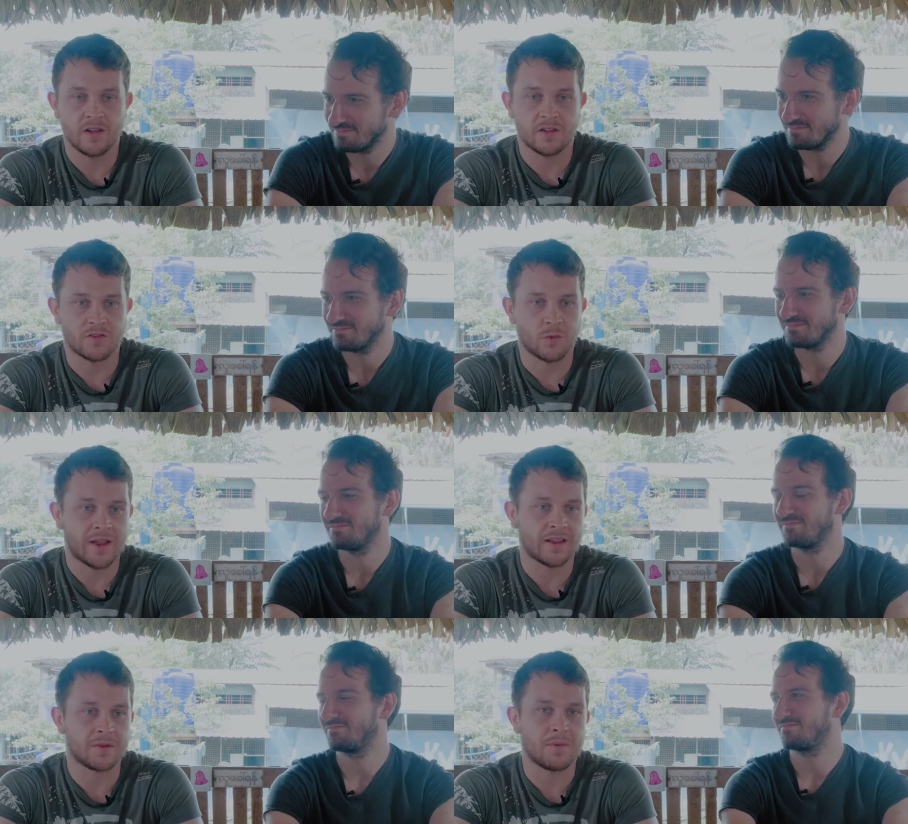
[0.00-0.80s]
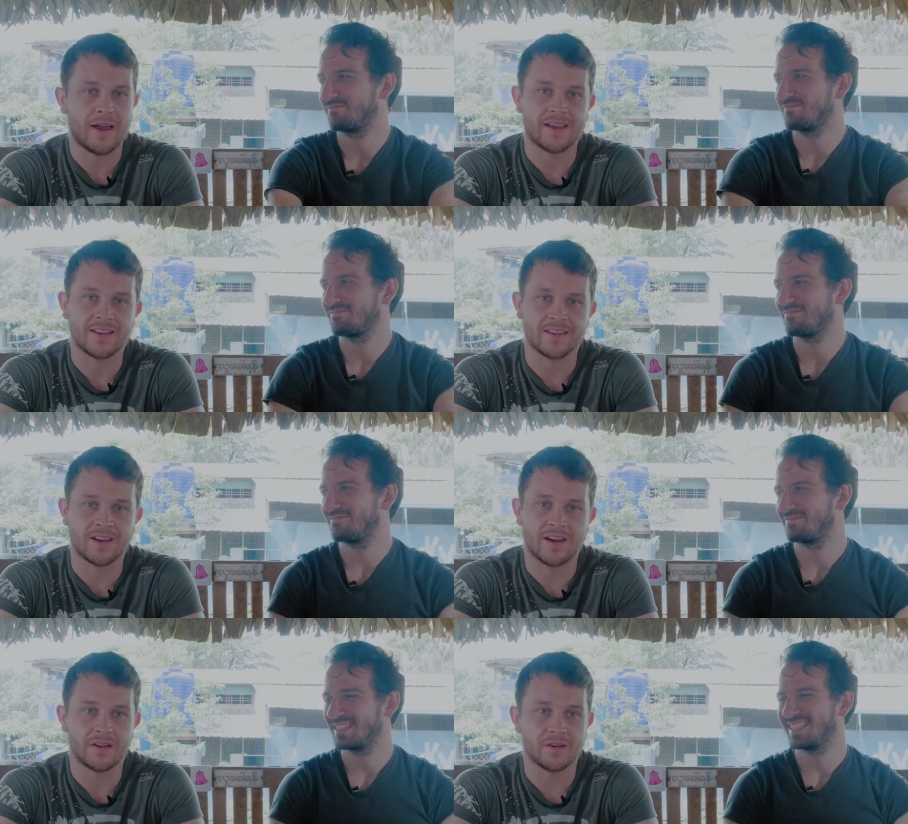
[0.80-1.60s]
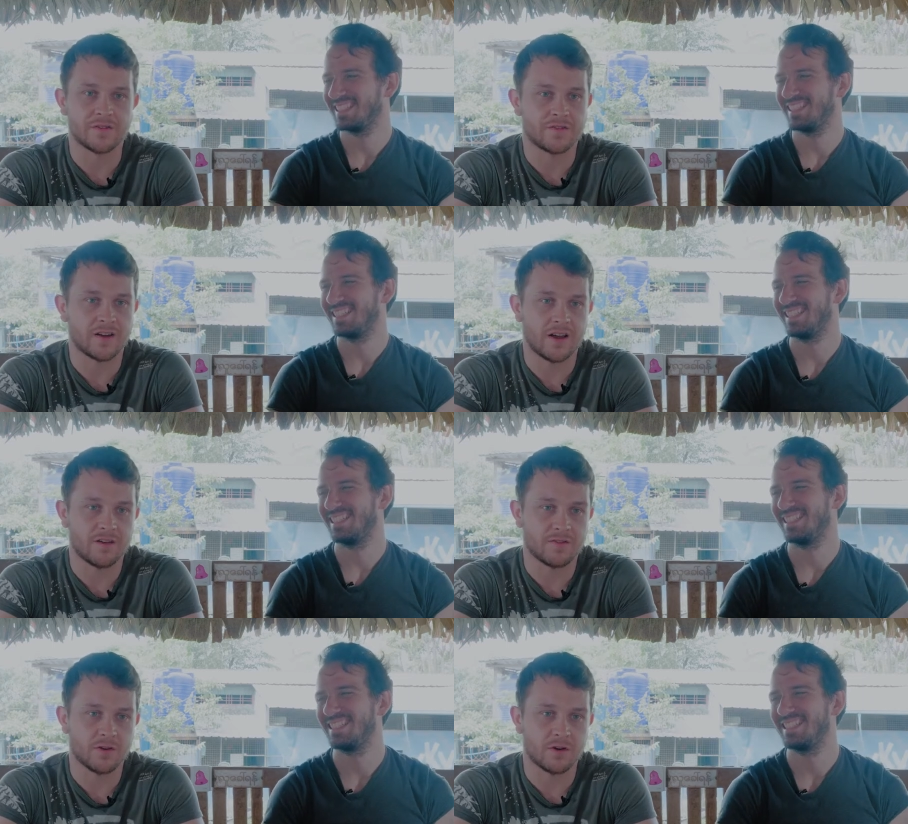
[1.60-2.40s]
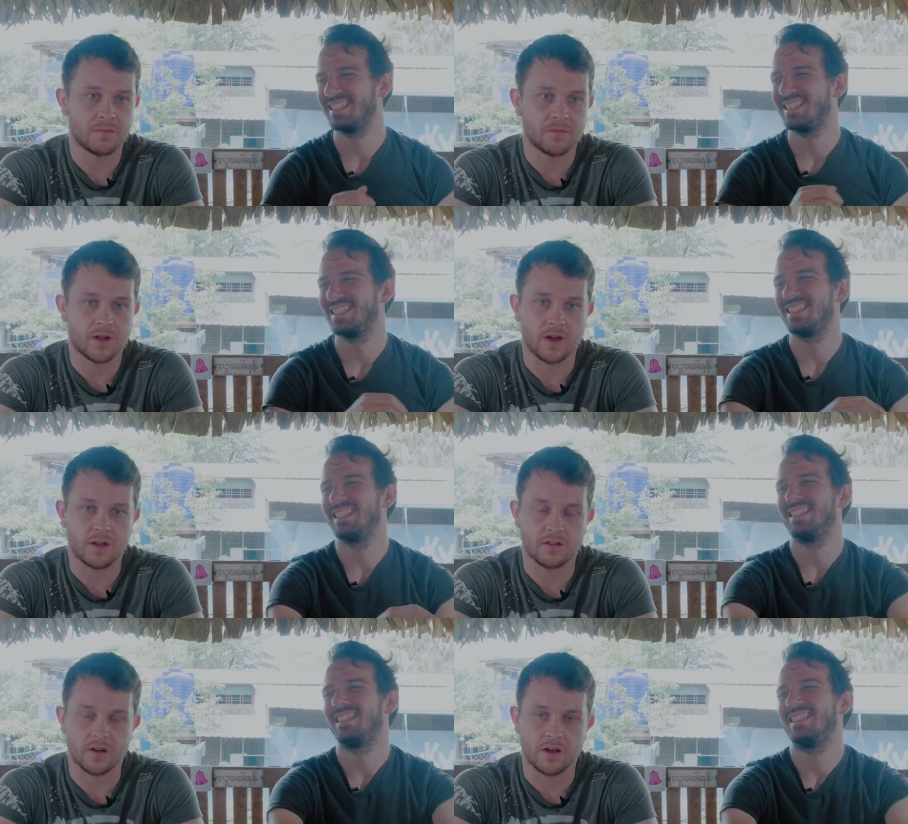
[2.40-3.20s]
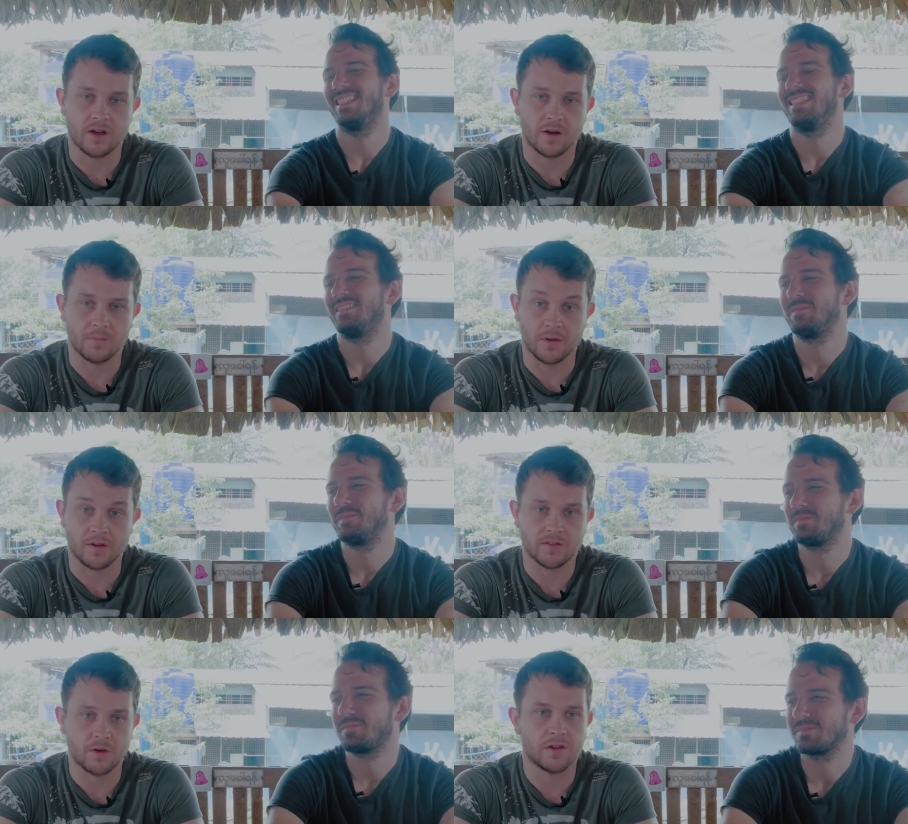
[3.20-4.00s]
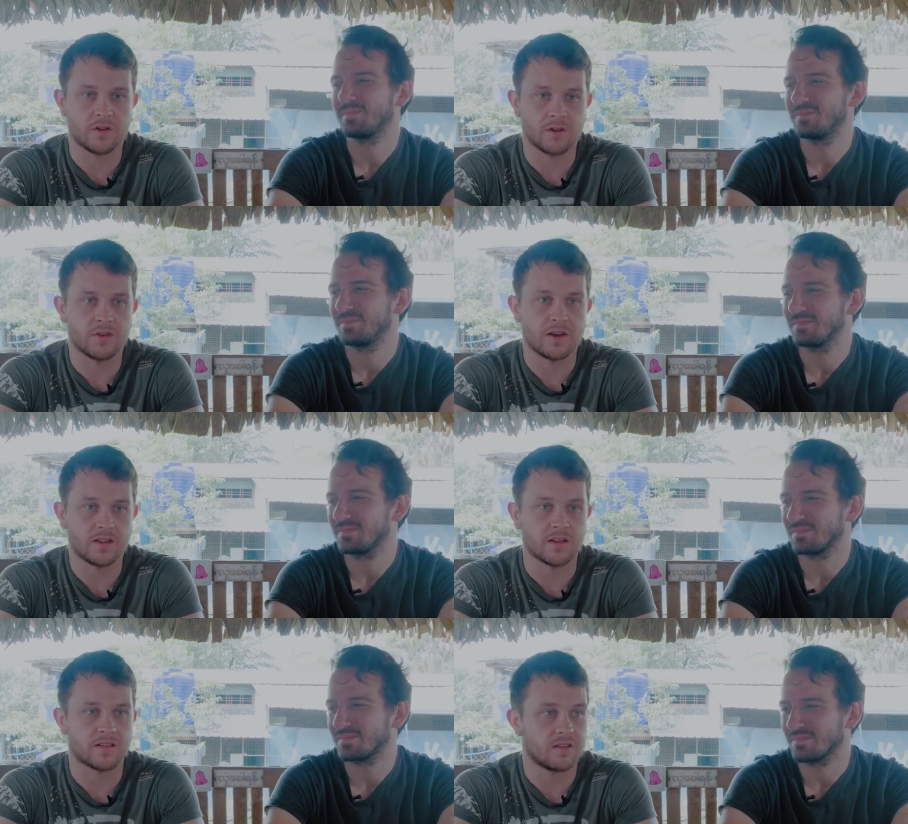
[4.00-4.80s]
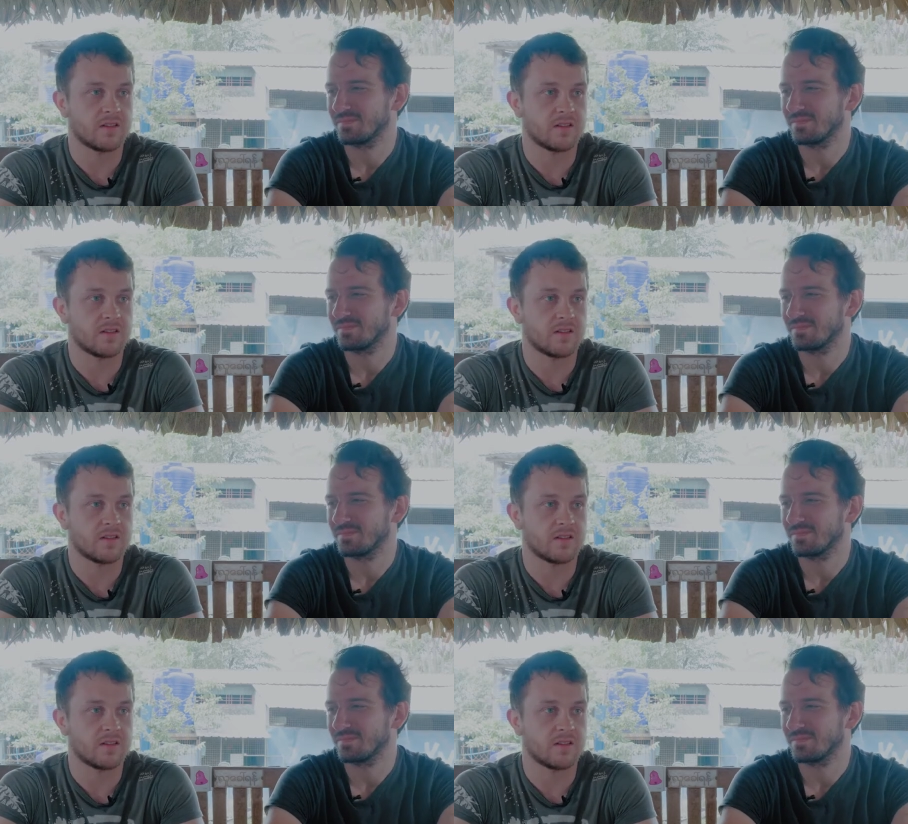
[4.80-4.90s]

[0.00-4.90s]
Speaker 1: swanging and banging kind of art form. And uh, but Soe Lin Oo really does